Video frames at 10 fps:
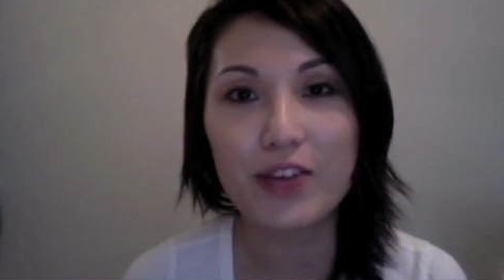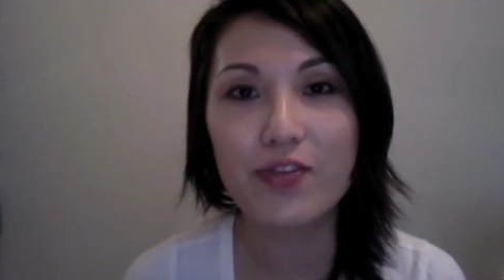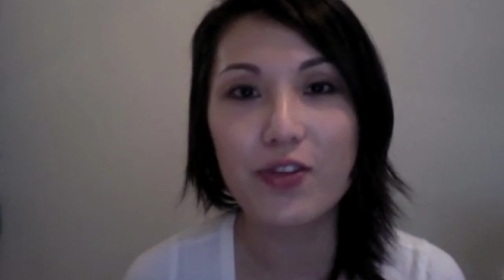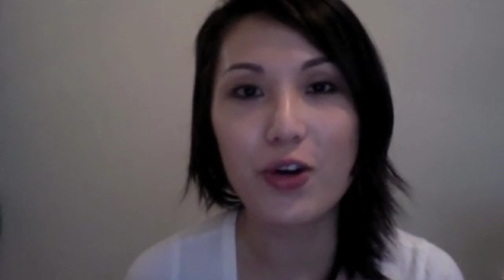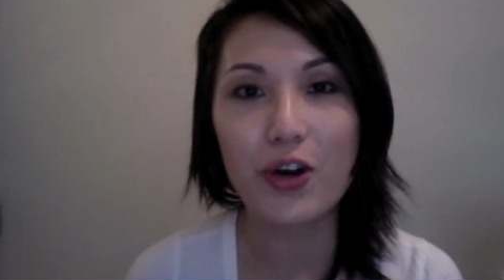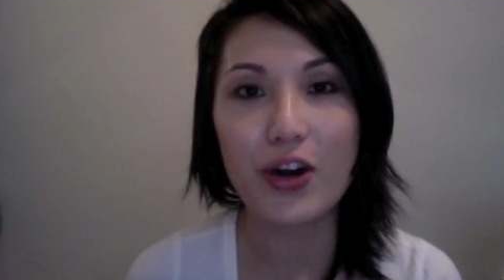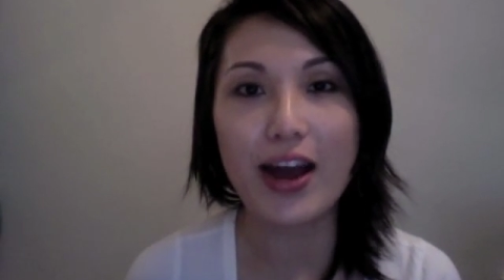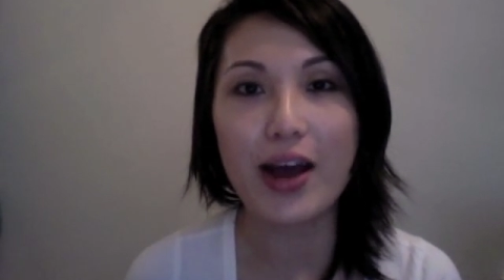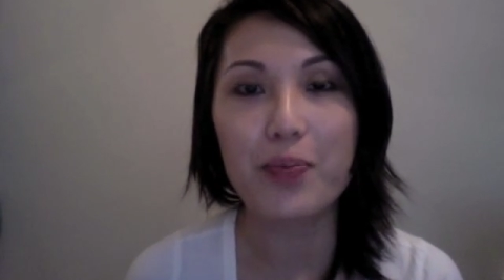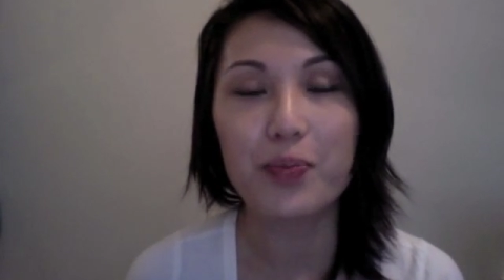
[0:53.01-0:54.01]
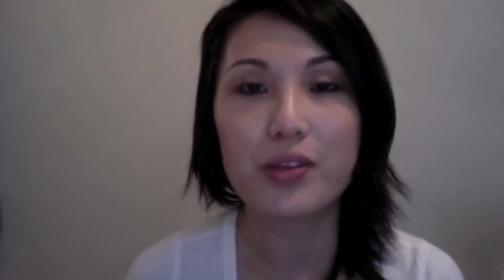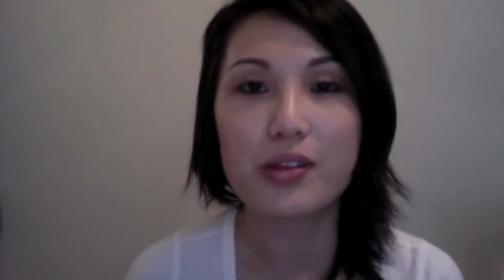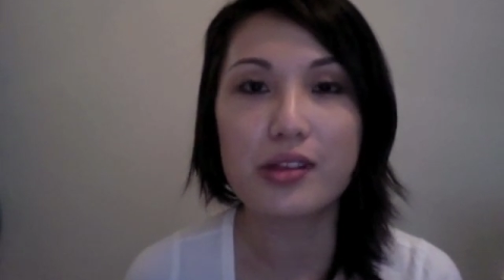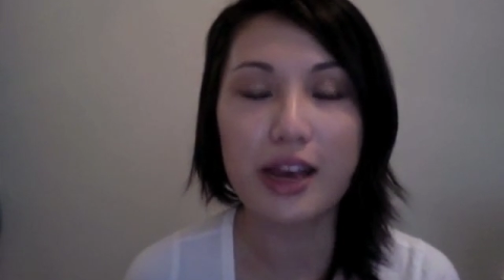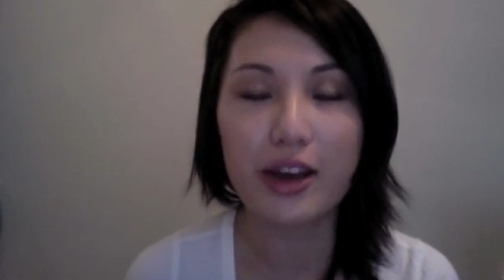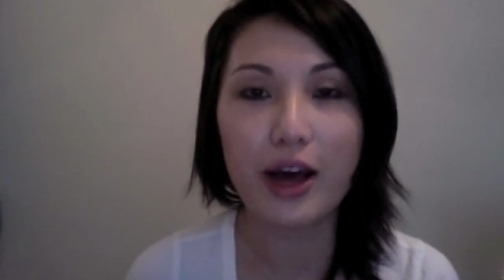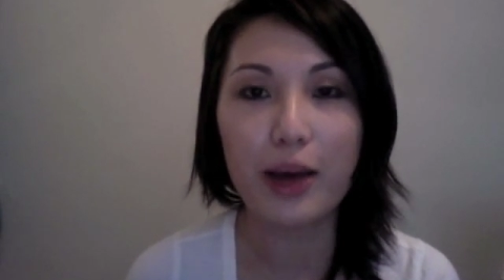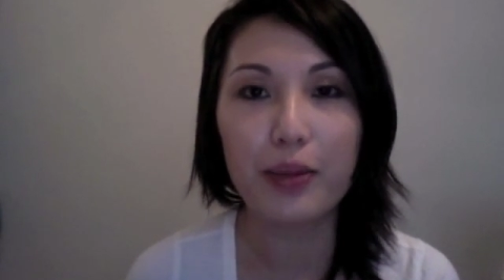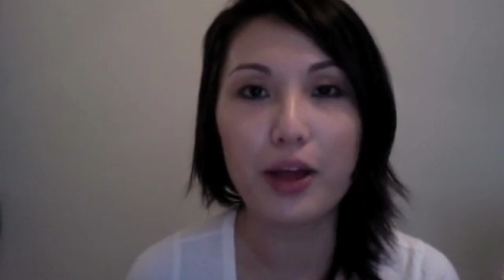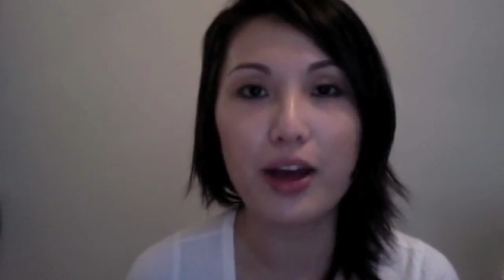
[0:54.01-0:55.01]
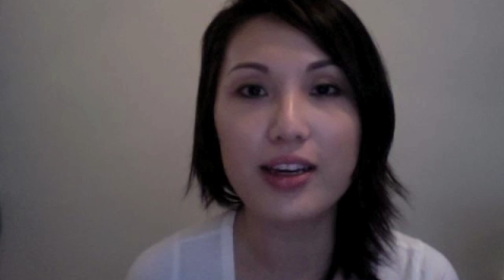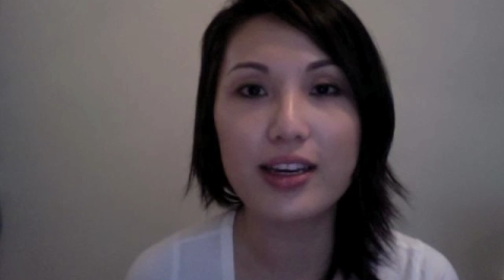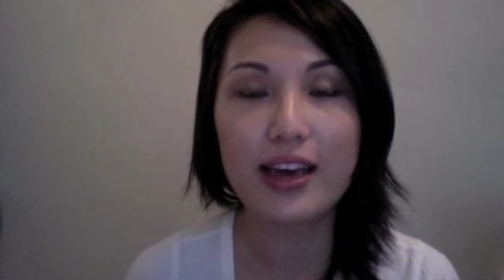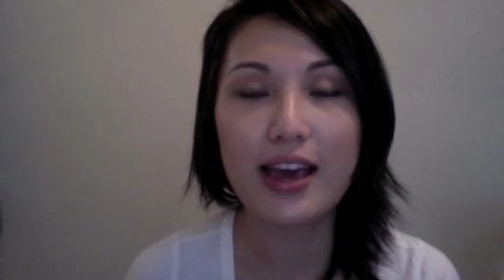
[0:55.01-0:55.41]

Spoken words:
for the Style Hot blog,